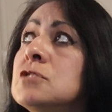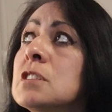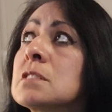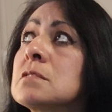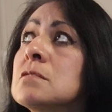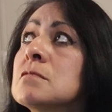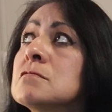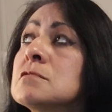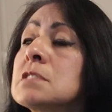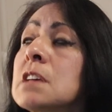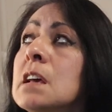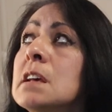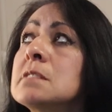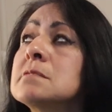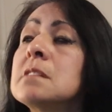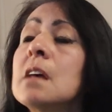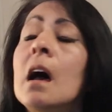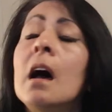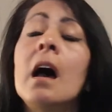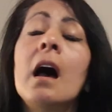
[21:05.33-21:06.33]
check those
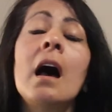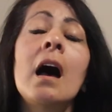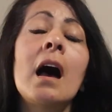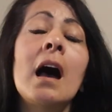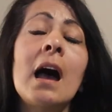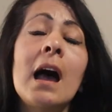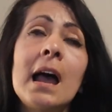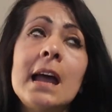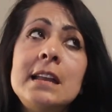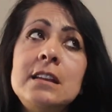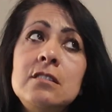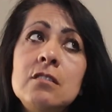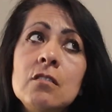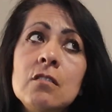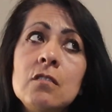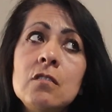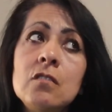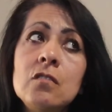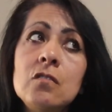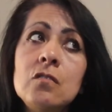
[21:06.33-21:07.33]
cakes. I
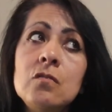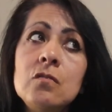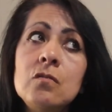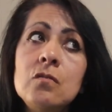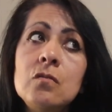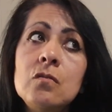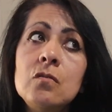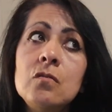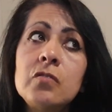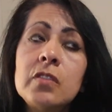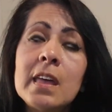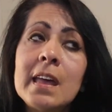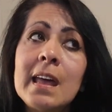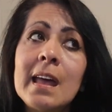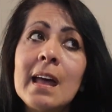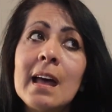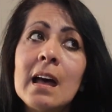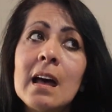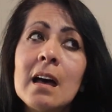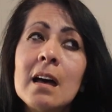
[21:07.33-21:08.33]
know they
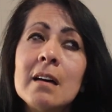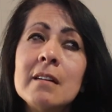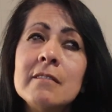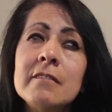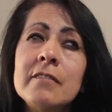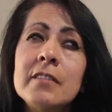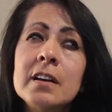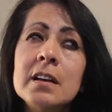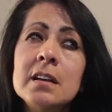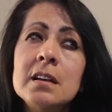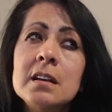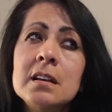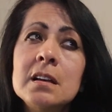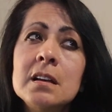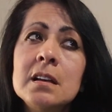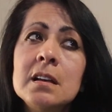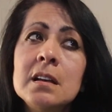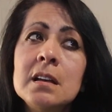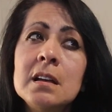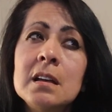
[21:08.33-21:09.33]
have
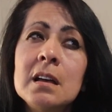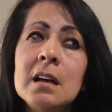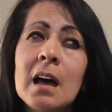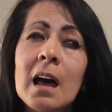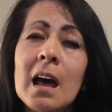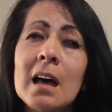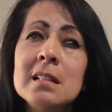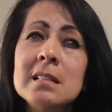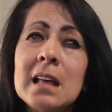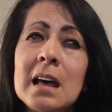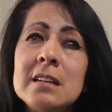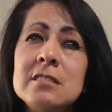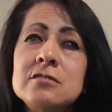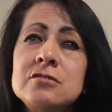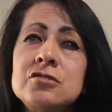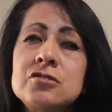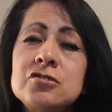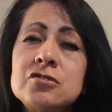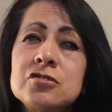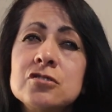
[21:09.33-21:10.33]
a lot of
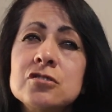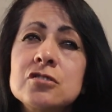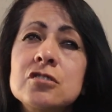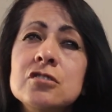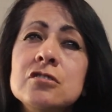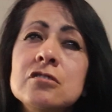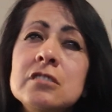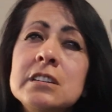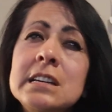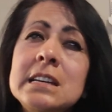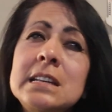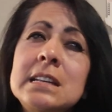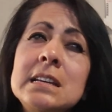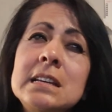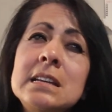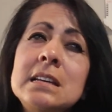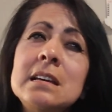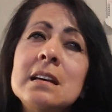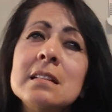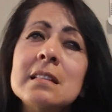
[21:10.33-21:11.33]
sugar in
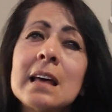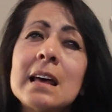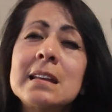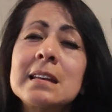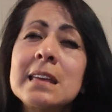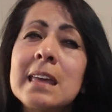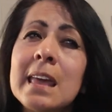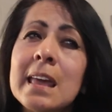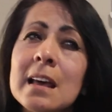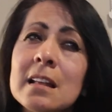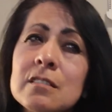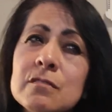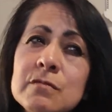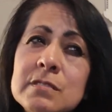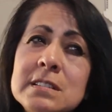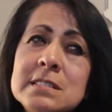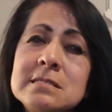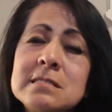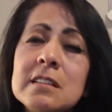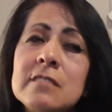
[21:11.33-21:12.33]
it, a lot of
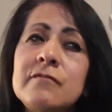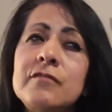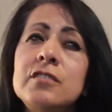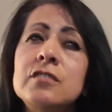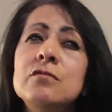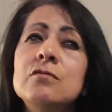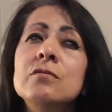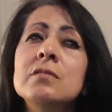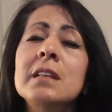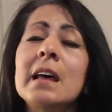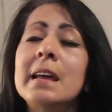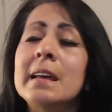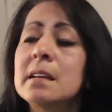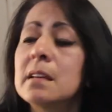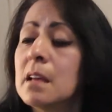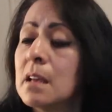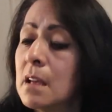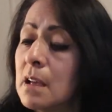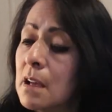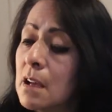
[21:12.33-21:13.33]
calories. If you like
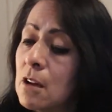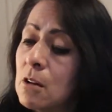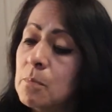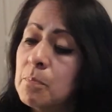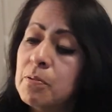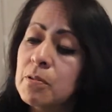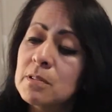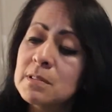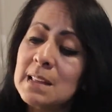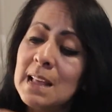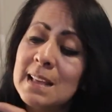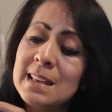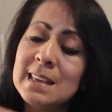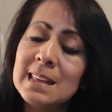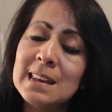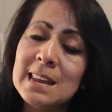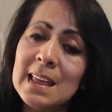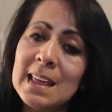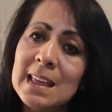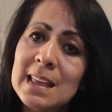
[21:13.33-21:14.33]
put like
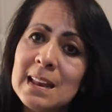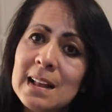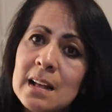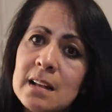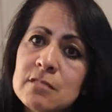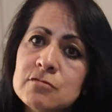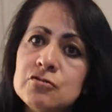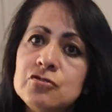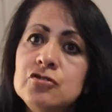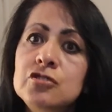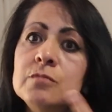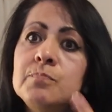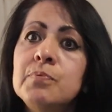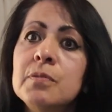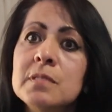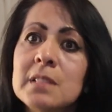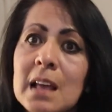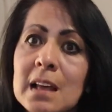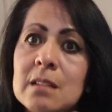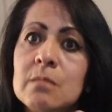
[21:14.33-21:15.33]
an 8 ounce and you
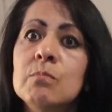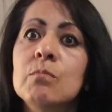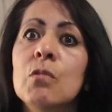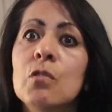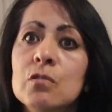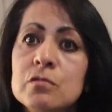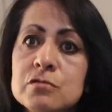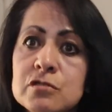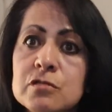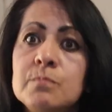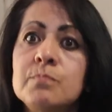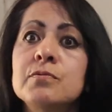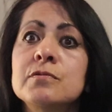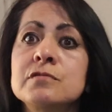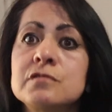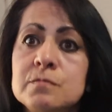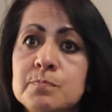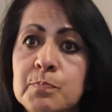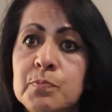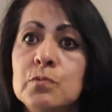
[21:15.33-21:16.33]
put like multiple
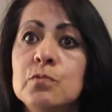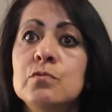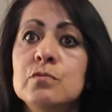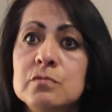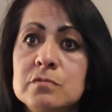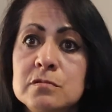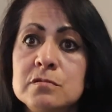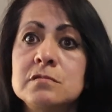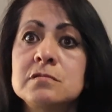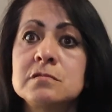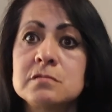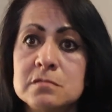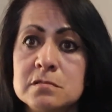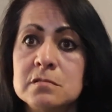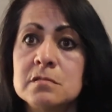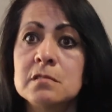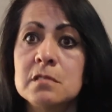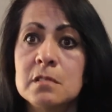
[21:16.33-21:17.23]
spoons